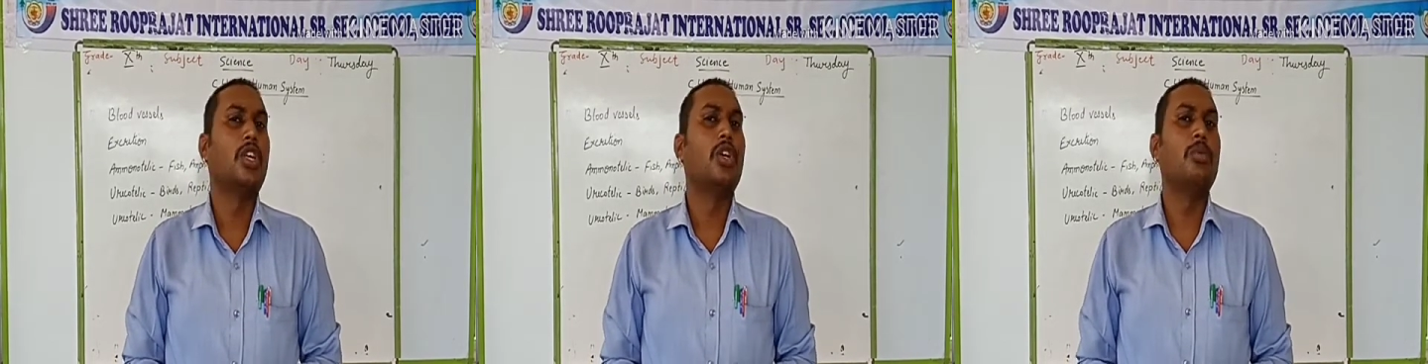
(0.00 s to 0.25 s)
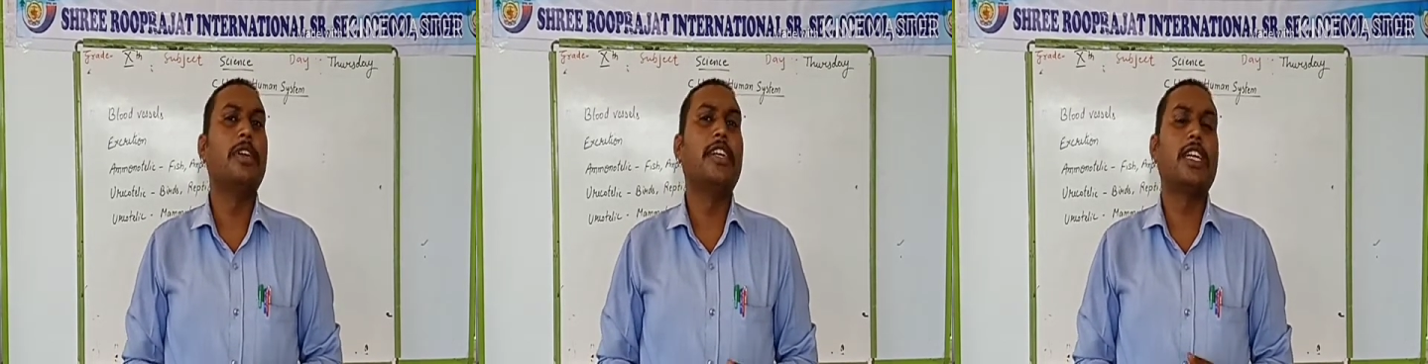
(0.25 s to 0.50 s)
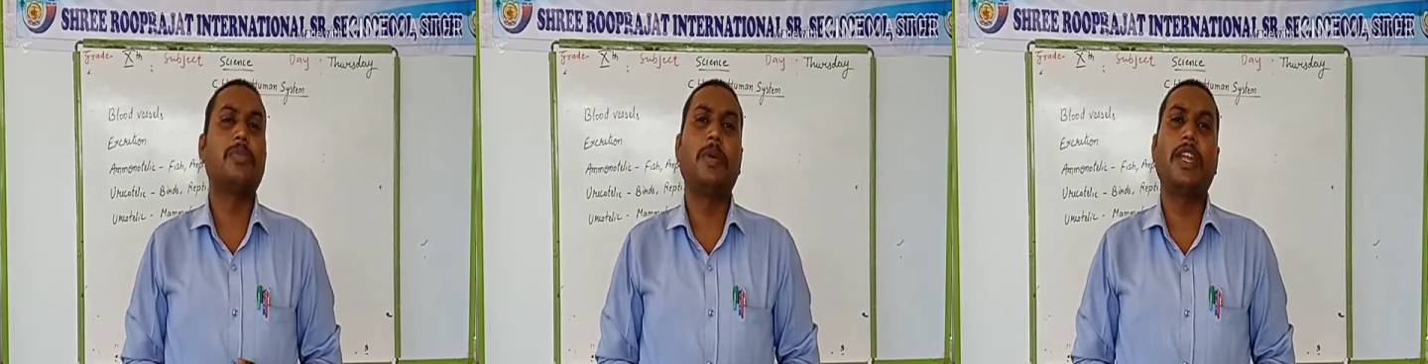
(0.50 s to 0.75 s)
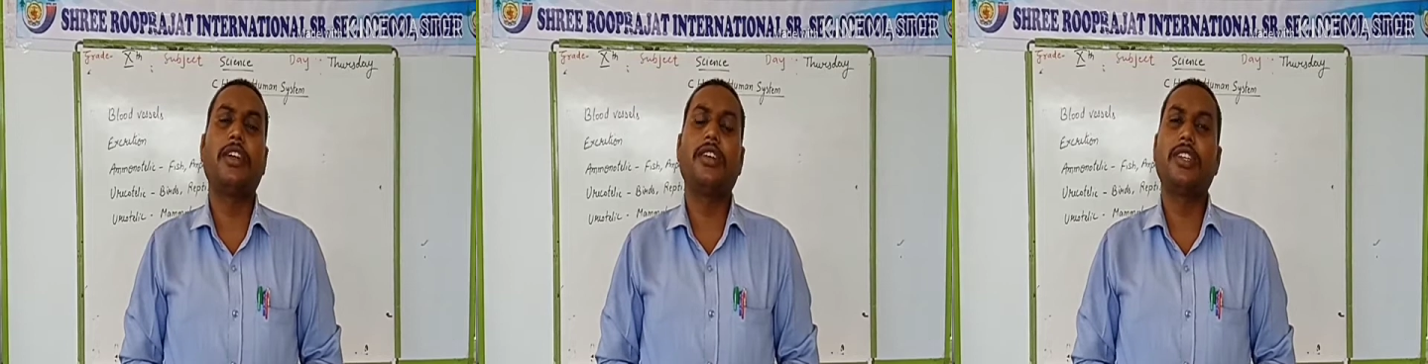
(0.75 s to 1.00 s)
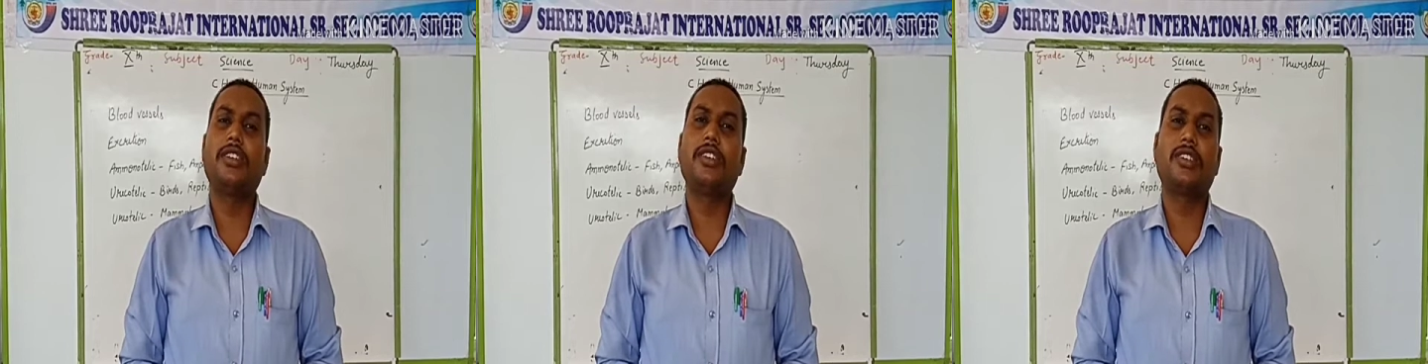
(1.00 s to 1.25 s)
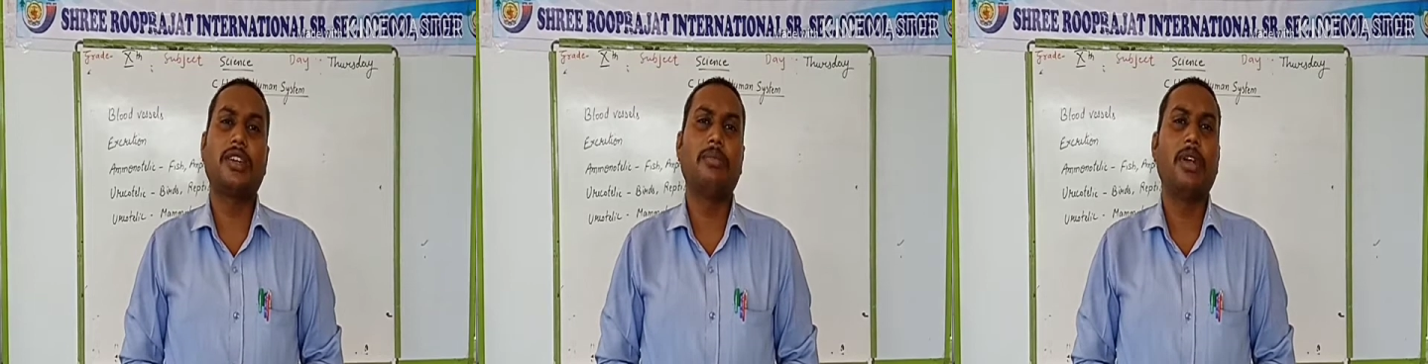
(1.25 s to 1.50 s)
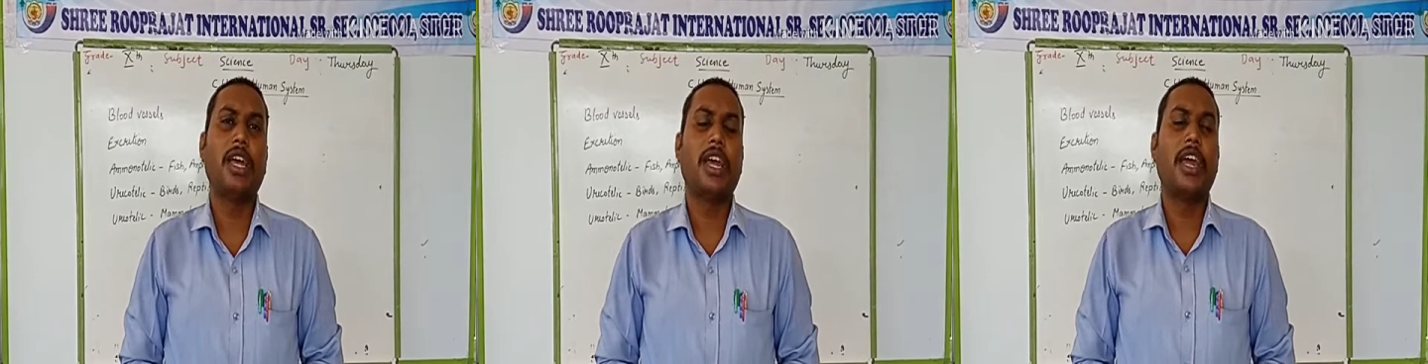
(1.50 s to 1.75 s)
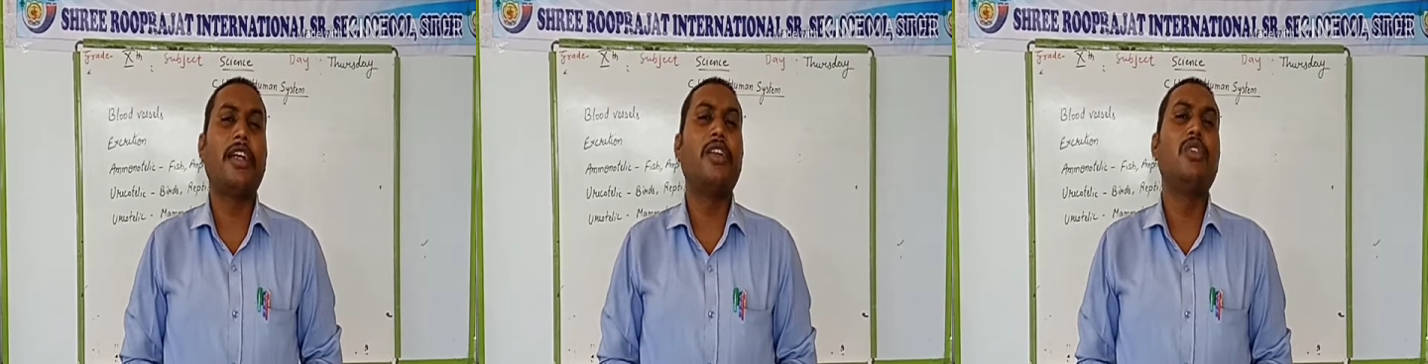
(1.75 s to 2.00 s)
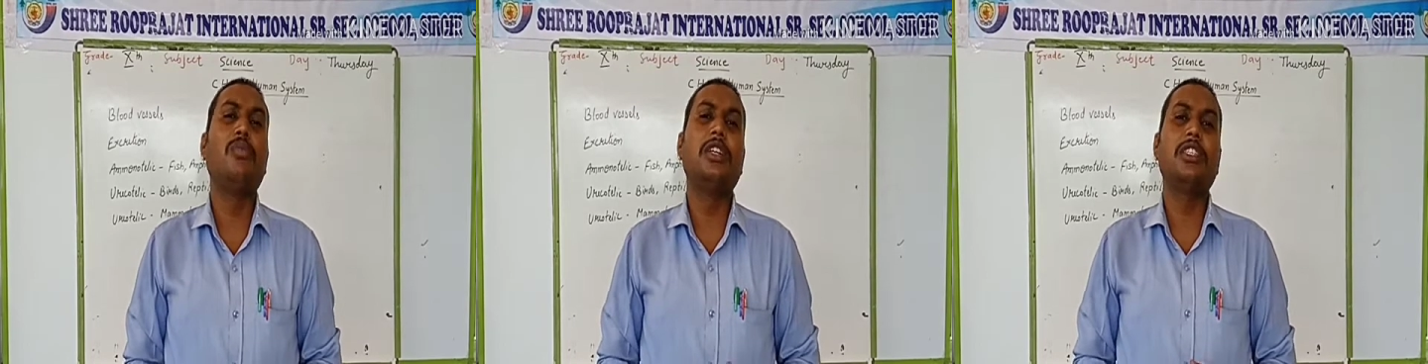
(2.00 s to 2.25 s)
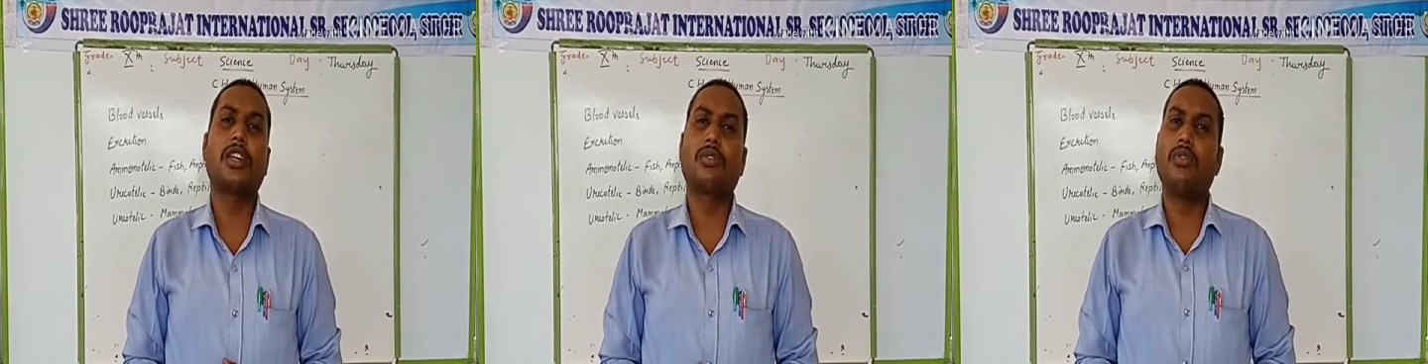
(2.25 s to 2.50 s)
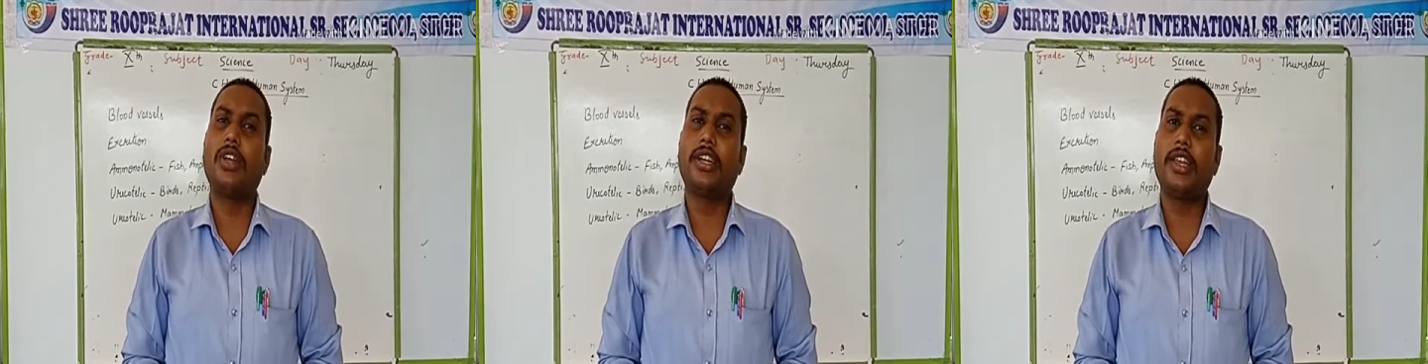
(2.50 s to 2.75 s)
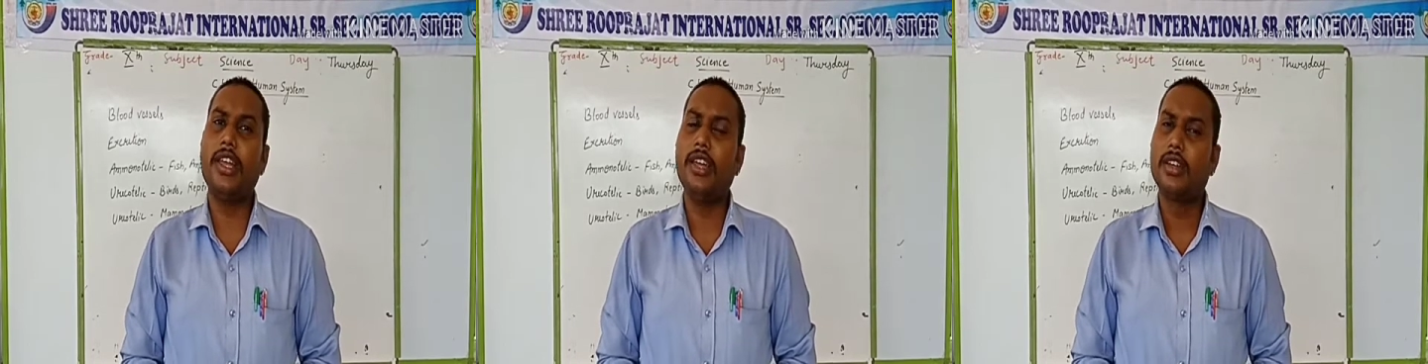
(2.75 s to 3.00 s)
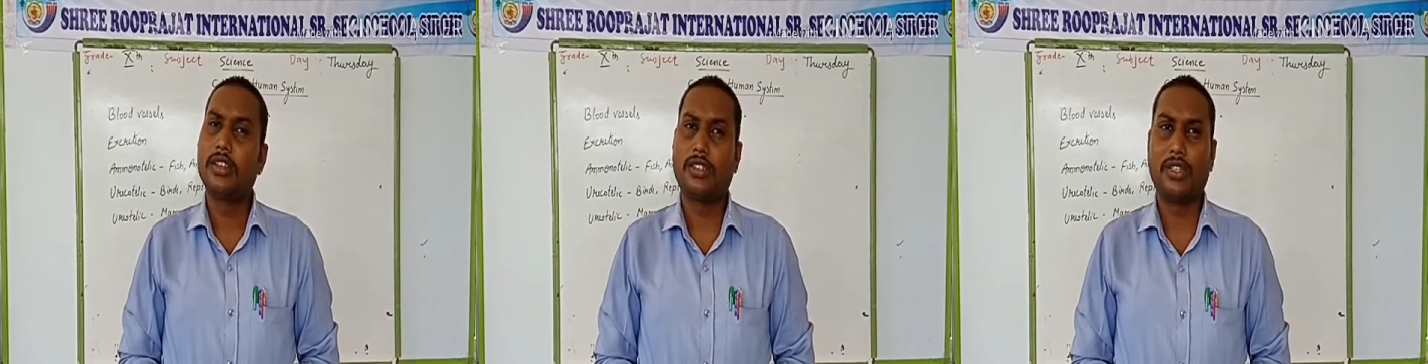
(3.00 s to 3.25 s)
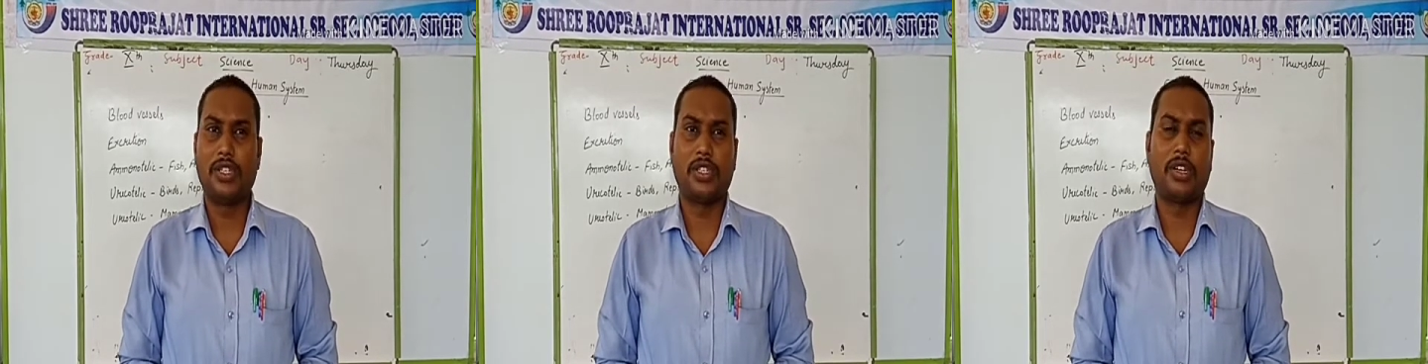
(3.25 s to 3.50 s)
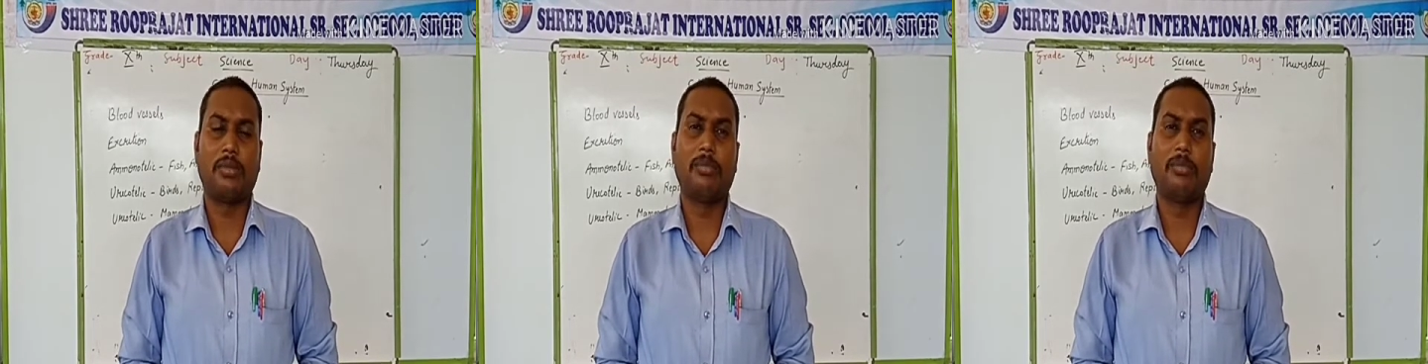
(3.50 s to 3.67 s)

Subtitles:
human respiratory system and human circulatory system.